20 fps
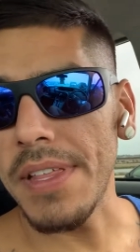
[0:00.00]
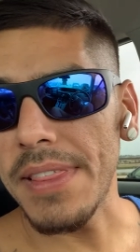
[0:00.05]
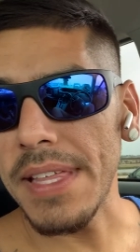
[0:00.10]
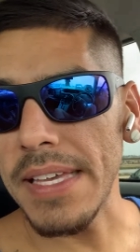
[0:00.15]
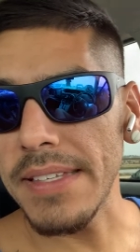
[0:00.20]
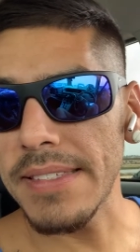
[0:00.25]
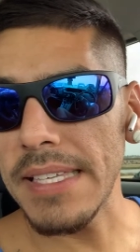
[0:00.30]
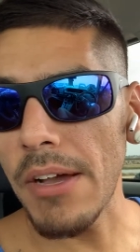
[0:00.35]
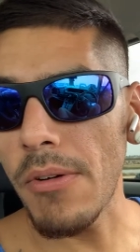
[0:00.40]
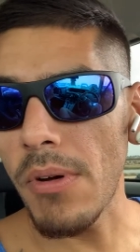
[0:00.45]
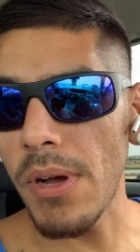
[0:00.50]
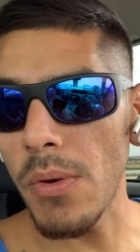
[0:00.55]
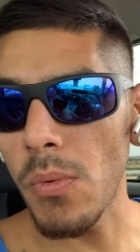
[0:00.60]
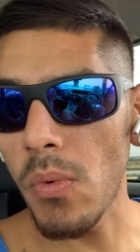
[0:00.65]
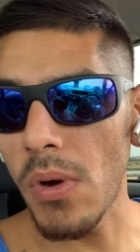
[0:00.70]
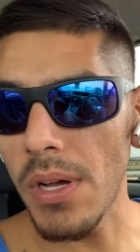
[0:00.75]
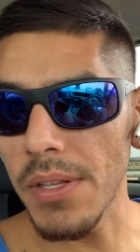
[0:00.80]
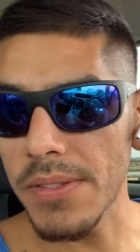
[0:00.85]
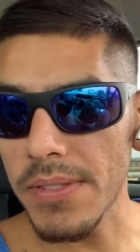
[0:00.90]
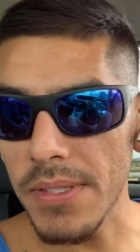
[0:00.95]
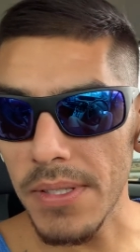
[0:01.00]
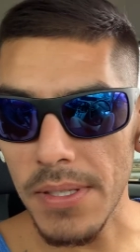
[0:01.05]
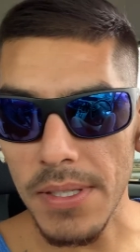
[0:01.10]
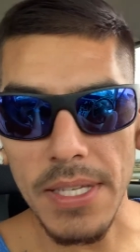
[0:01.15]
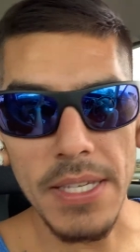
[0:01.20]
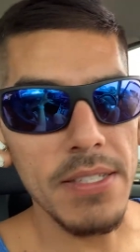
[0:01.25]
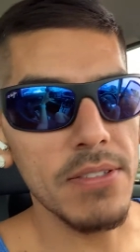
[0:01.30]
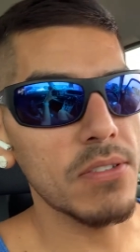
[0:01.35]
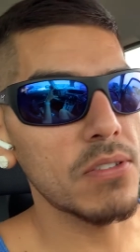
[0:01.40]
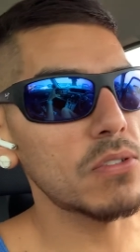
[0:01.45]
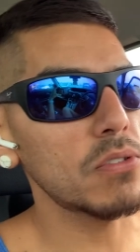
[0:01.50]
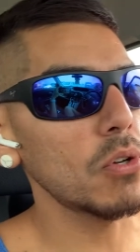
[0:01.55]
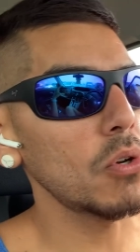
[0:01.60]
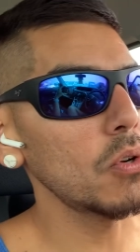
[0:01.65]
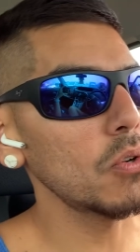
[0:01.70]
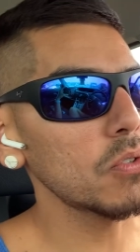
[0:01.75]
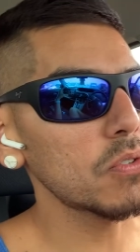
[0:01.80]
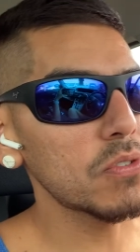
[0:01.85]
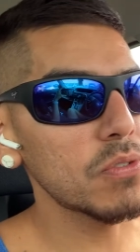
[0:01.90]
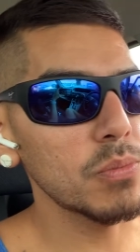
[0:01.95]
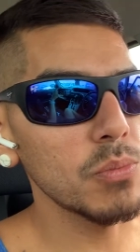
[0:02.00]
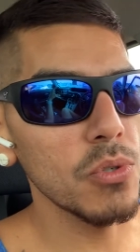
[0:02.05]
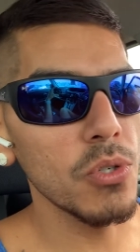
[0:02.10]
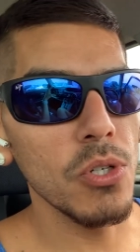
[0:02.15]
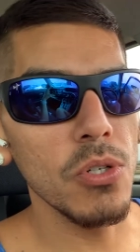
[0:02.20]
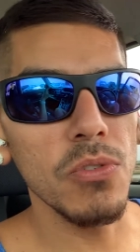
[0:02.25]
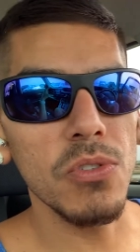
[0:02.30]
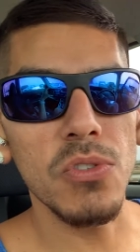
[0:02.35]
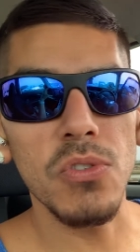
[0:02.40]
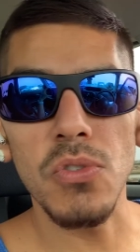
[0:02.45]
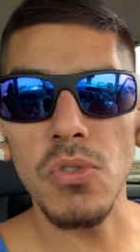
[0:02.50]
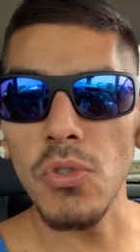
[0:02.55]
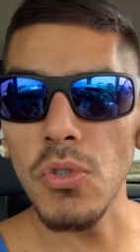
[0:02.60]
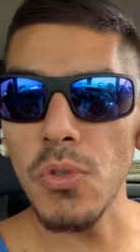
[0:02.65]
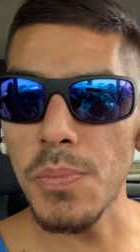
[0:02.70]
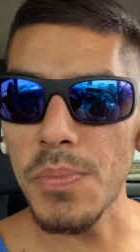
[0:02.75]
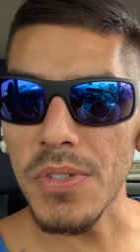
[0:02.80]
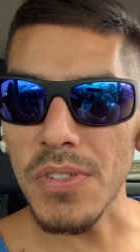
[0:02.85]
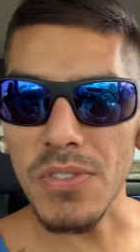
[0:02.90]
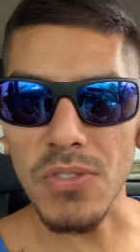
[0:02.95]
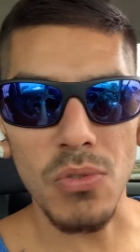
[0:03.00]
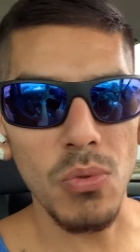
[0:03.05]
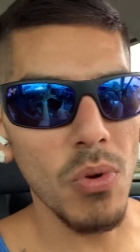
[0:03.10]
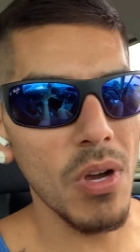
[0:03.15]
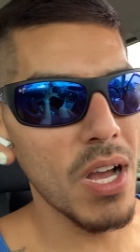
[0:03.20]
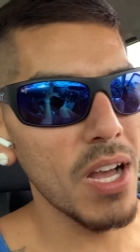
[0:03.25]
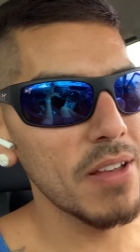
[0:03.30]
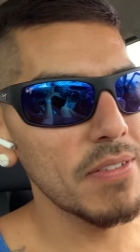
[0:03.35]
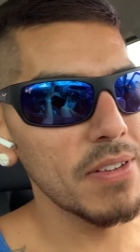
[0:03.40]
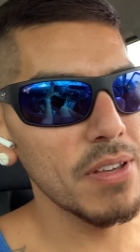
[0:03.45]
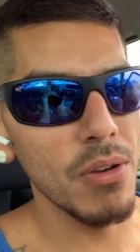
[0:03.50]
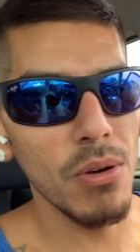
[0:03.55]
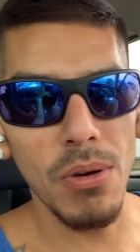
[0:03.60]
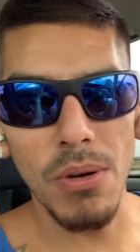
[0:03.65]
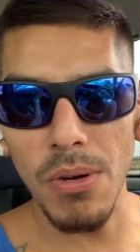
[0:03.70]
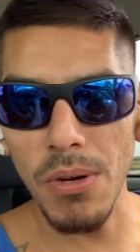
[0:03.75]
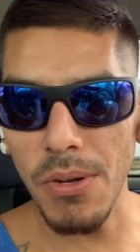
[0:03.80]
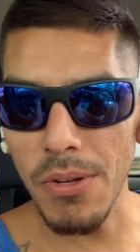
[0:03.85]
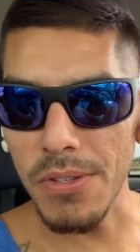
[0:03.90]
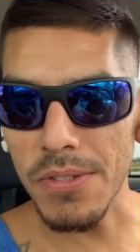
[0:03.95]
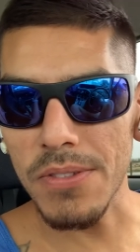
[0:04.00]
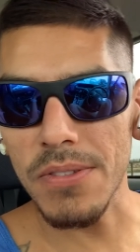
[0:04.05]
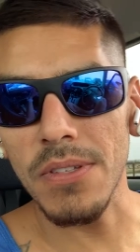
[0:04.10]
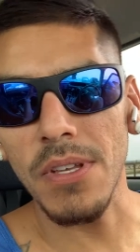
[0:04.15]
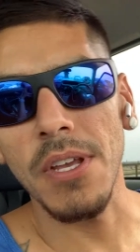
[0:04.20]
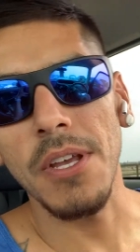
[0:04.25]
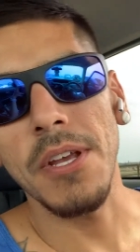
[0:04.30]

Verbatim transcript: That's how I want it. It's so smooth, super suave, oss.